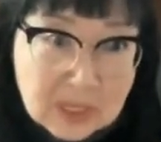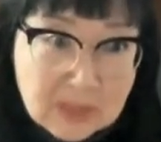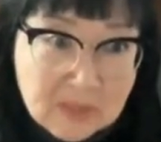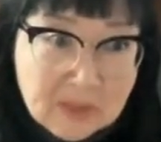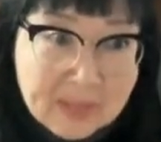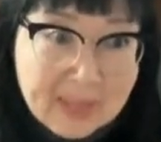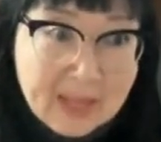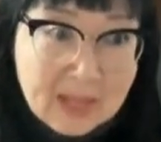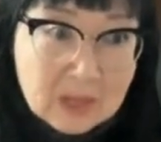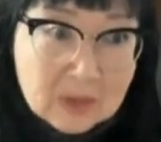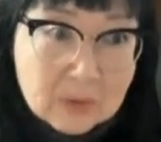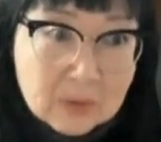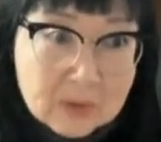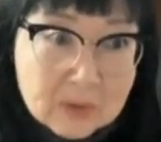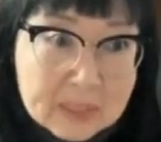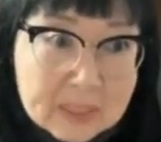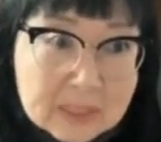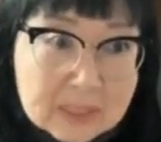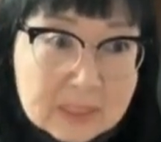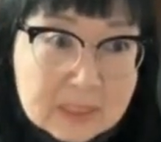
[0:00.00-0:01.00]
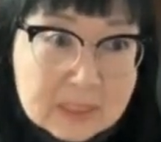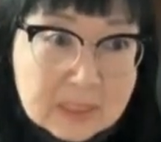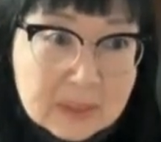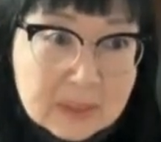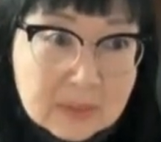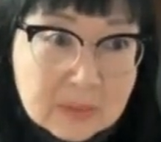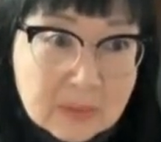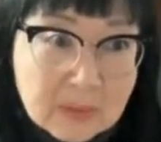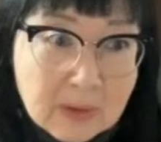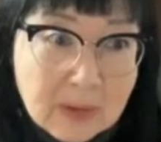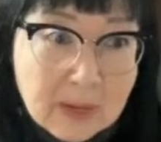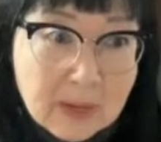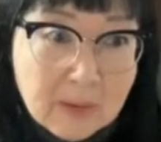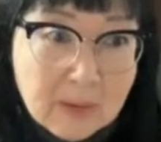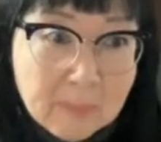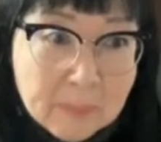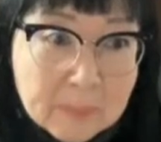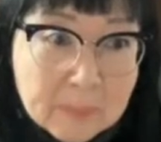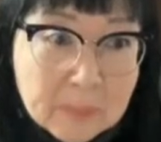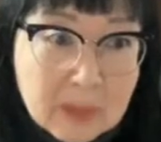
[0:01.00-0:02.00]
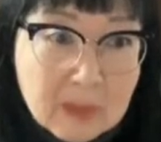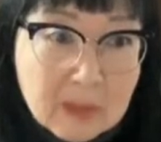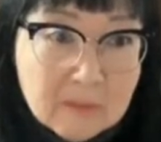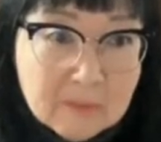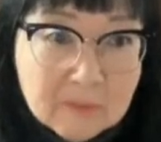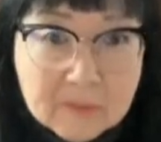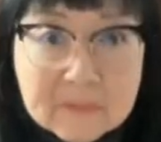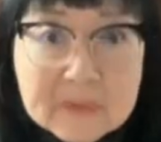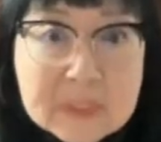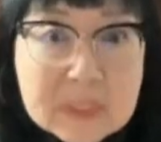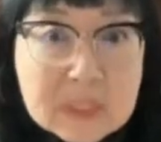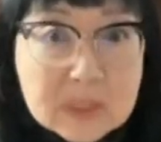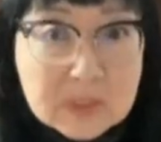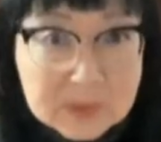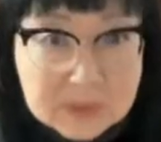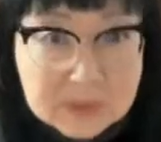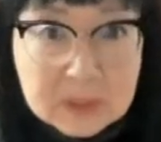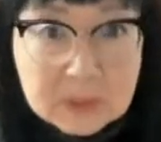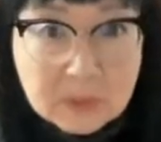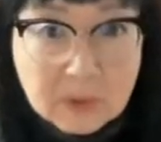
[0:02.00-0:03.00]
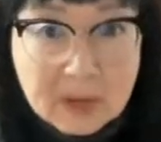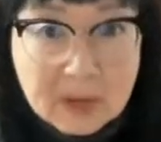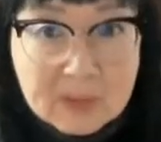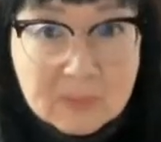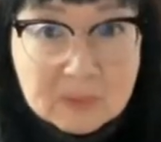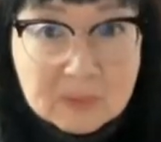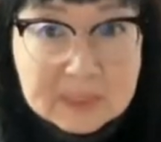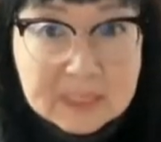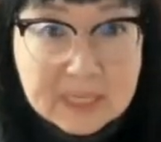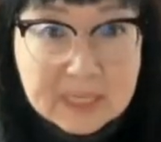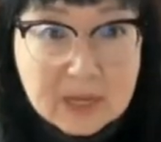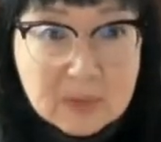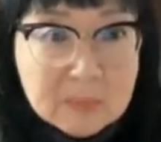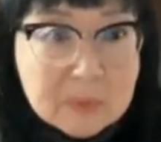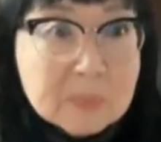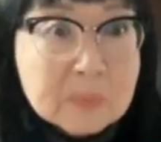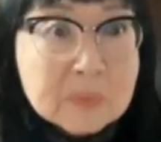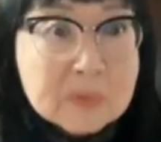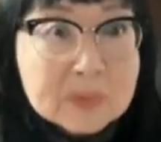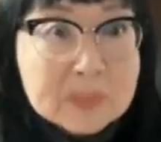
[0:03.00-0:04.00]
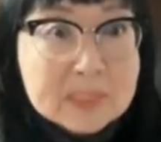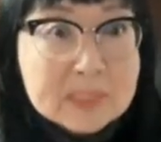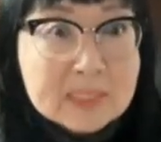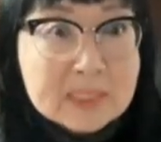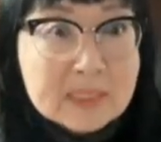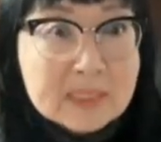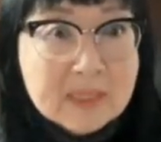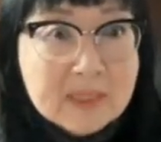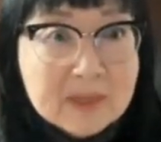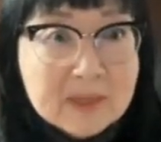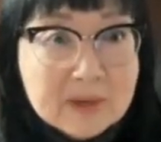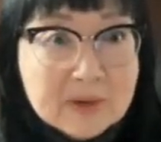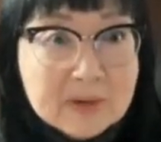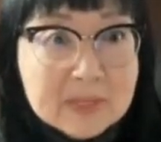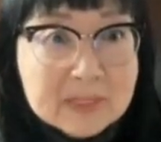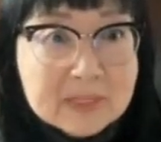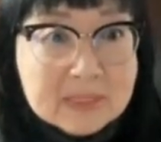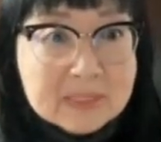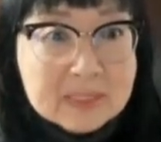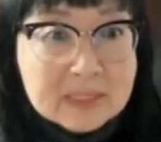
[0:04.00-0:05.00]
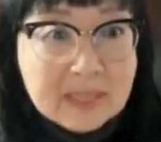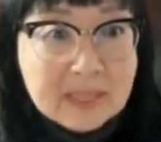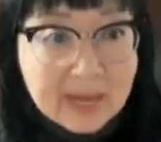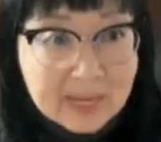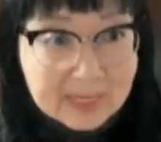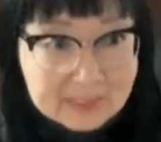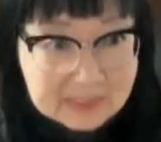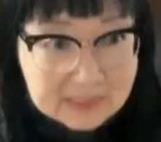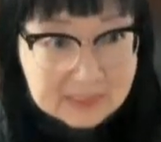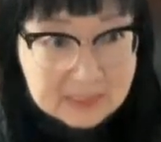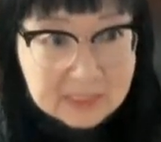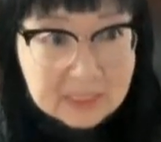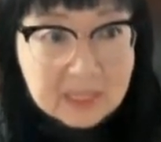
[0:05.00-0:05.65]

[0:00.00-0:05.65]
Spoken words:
the gallery. So for visitors who are able to come in person, there is that